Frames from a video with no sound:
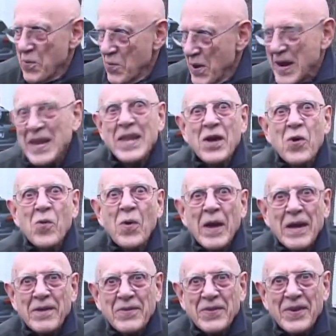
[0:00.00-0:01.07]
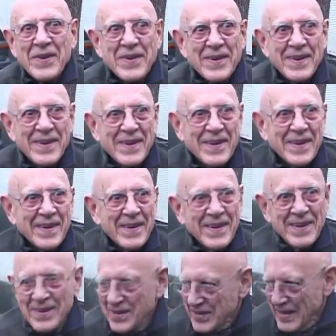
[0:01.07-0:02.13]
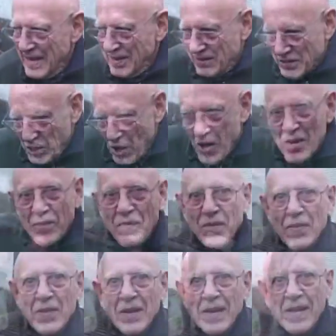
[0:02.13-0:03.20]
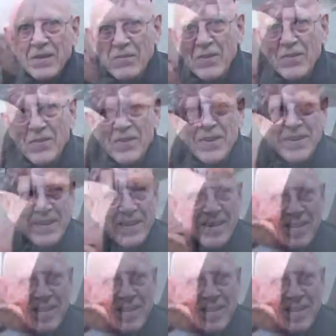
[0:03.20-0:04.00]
radio waves? You can't charge for the electricity.